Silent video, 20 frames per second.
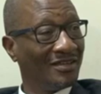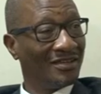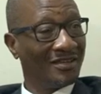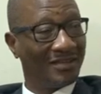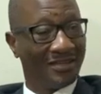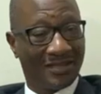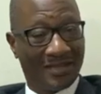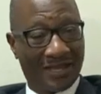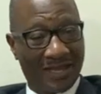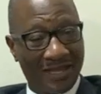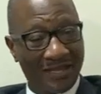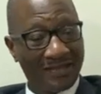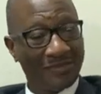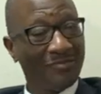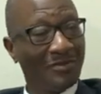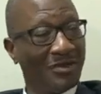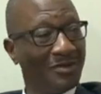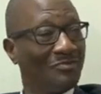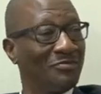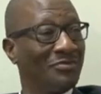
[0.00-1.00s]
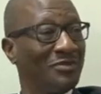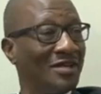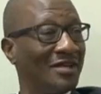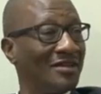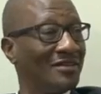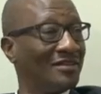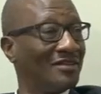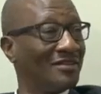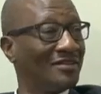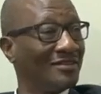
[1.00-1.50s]
and I had my
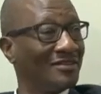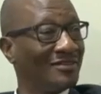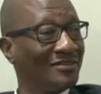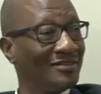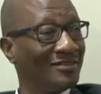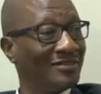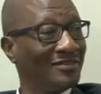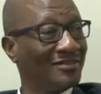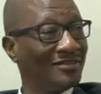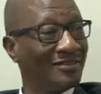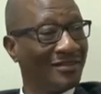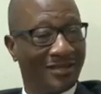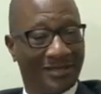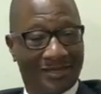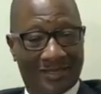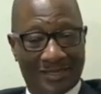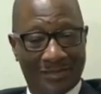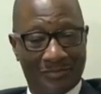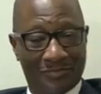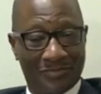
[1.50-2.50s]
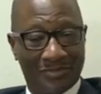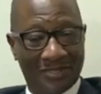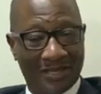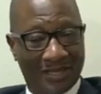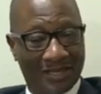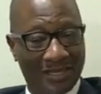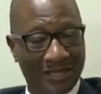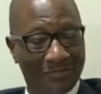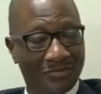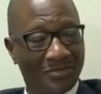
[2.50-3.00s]
plan. I
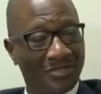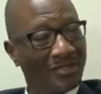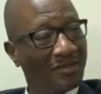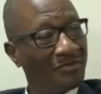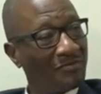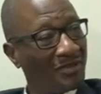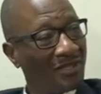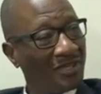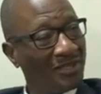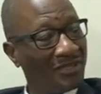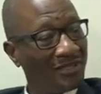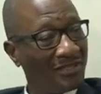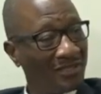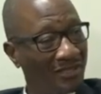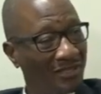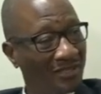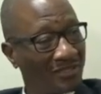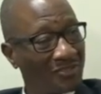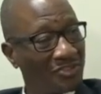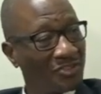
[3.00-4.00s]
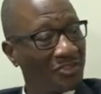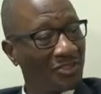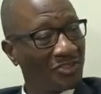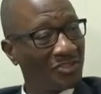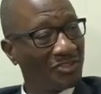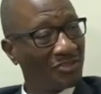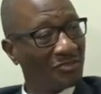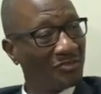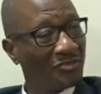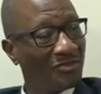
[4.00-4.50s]
kept
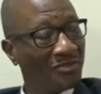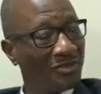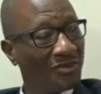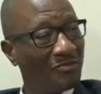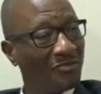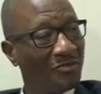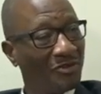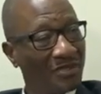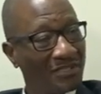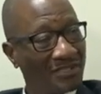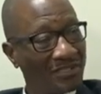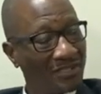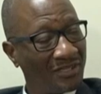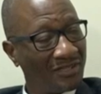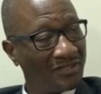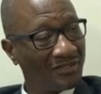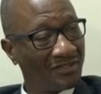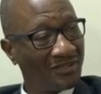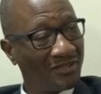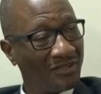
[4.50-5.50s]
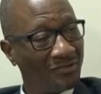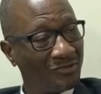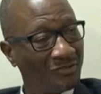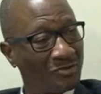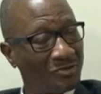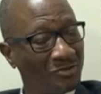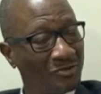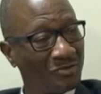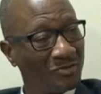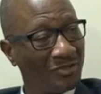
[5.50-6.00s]
exchanging with them what I
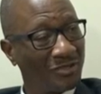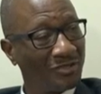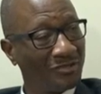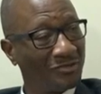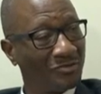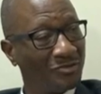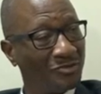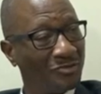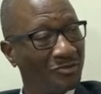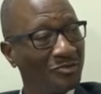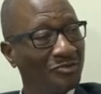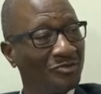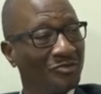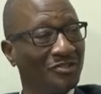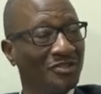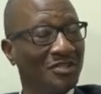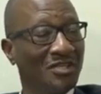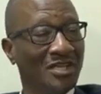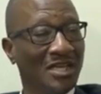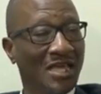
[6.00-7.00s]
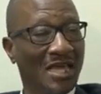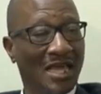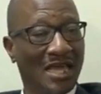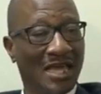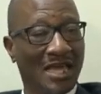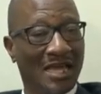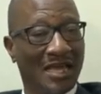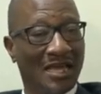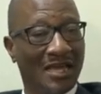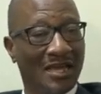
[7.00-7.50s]
was looking to do.
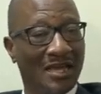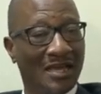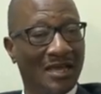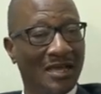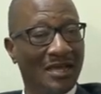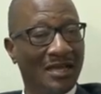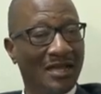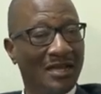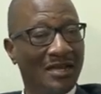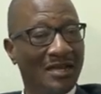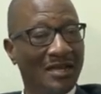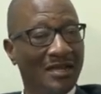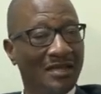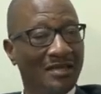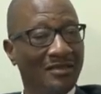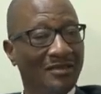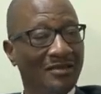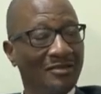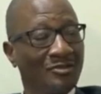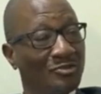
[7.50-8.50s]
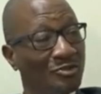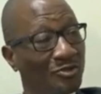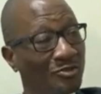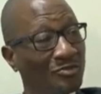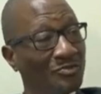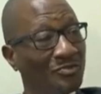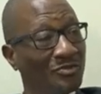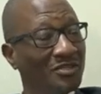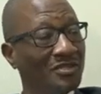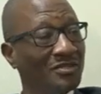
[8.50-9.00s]
And they
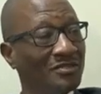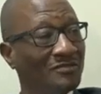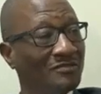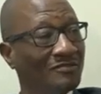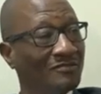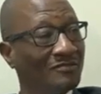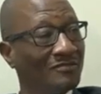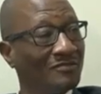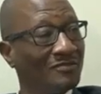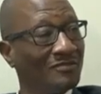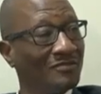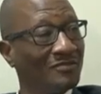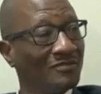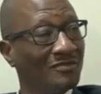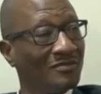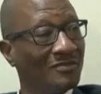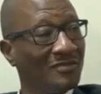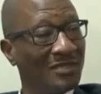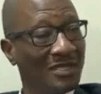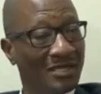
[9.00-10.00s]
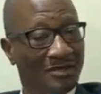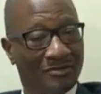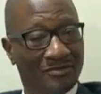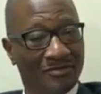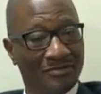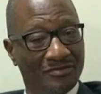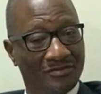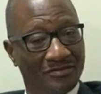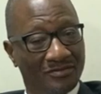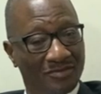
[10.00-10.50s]
told me,
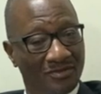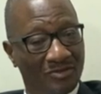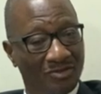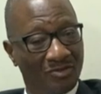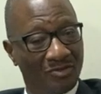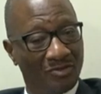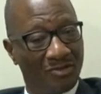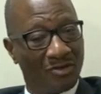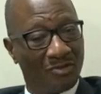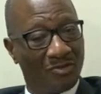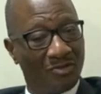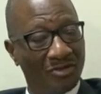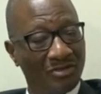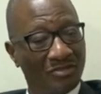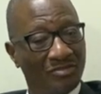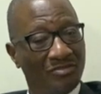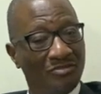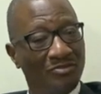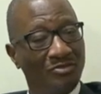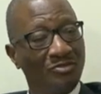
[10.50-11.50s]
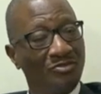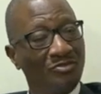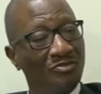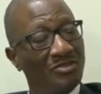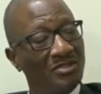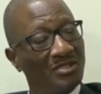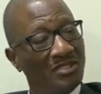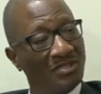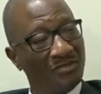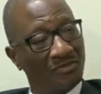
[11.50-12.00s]
now, you are going
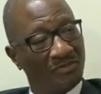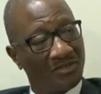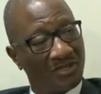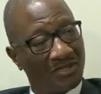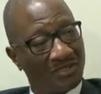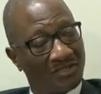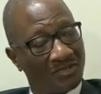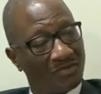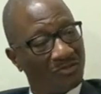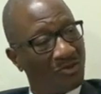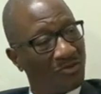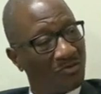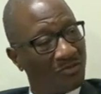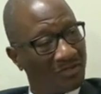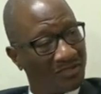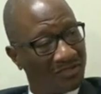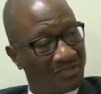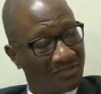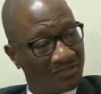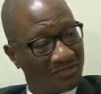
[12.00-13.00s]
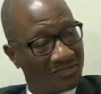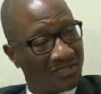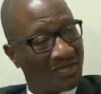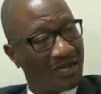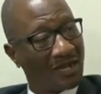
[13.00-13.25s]
through a difficult moment as a